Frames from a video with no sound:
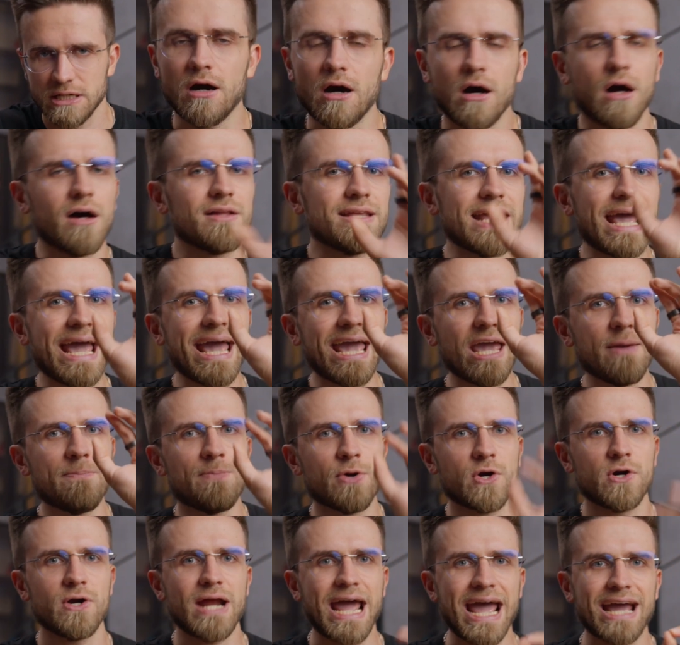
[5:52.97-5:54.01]
On a
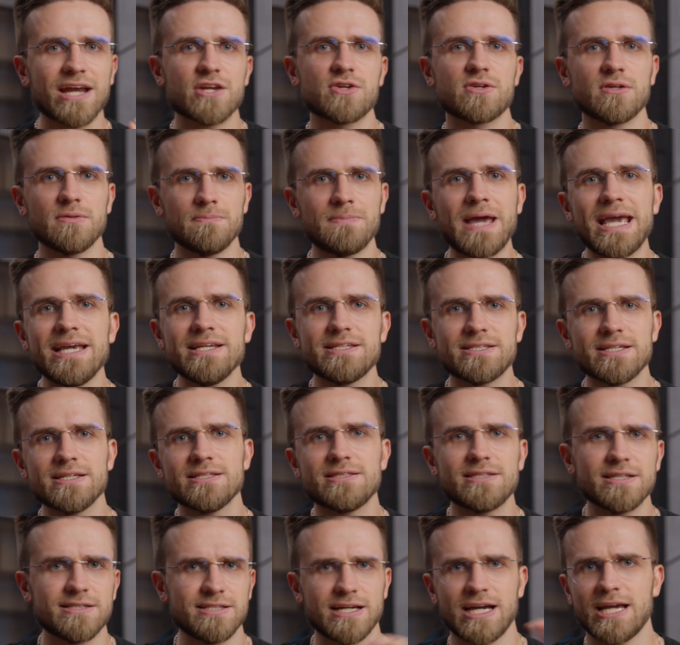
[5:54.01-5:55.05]
per action basis,
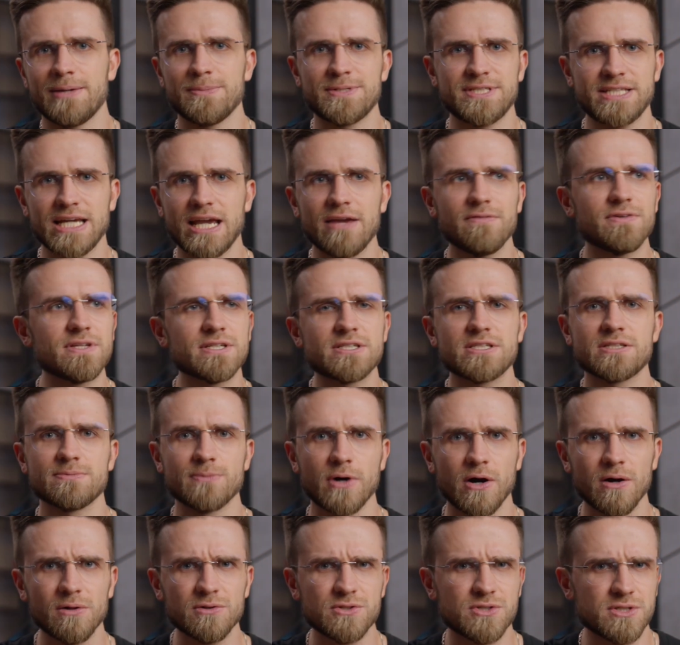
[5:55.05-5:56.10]
the time saved is
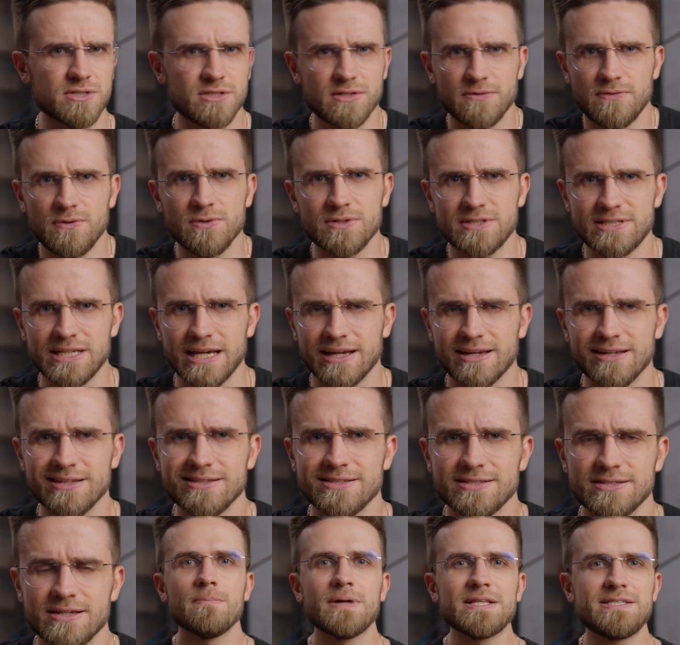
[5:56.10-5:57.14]
small, just a few
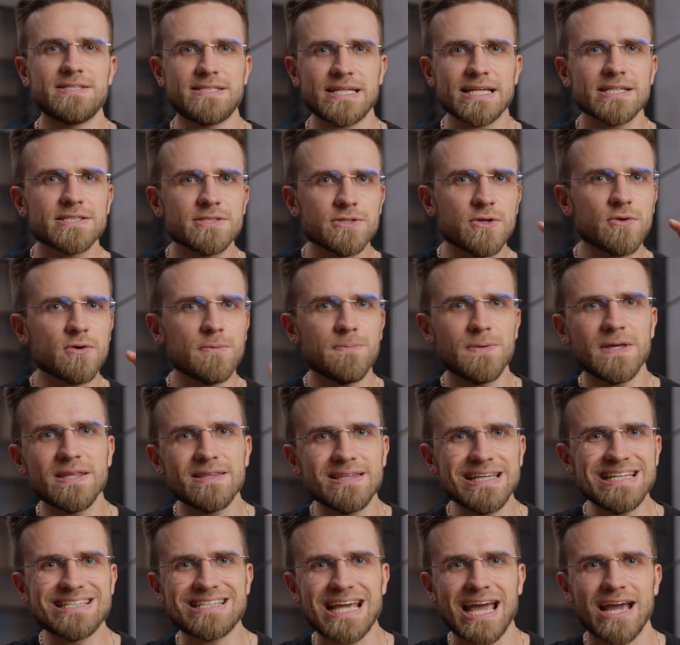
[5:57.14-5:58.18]
seconds, but since you repeat
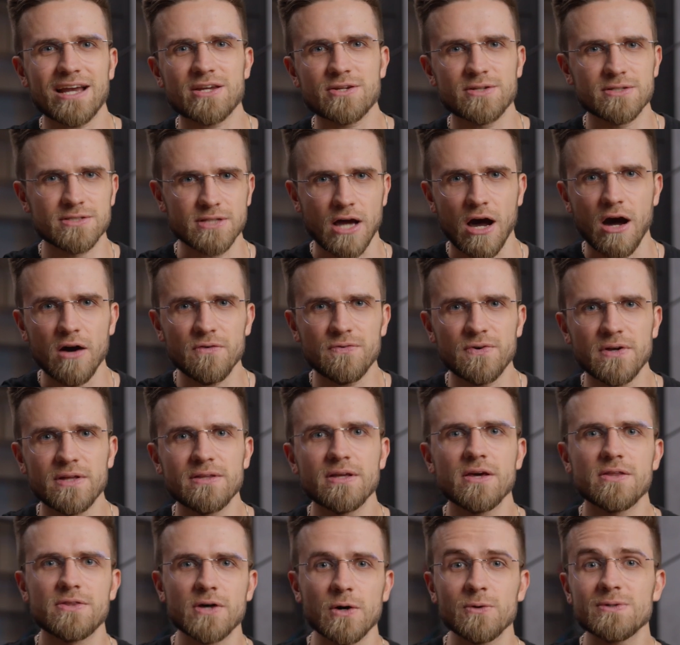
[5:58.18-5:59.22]
these actions often,
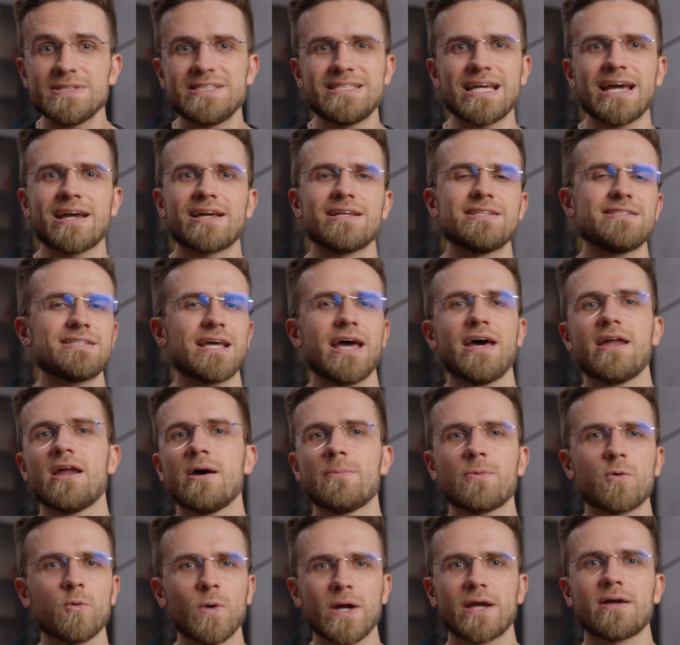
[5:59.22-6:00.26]
those seconds add up
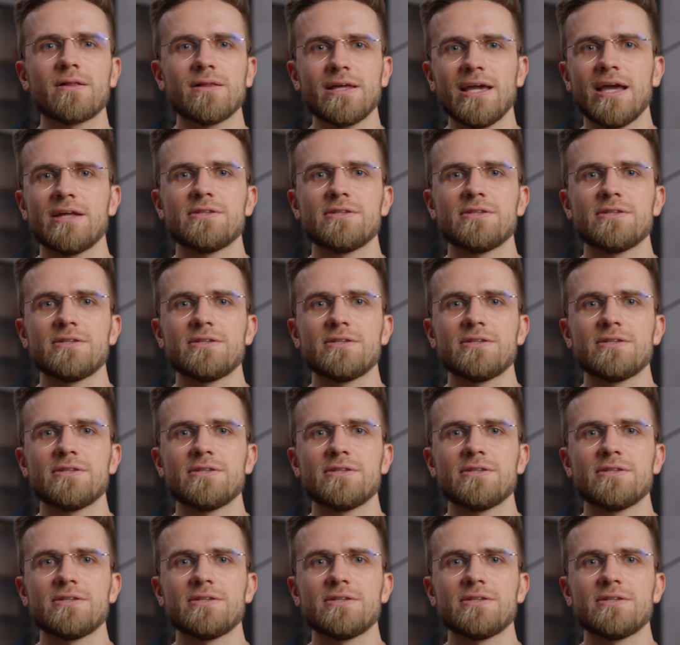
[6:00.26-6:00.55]
quickly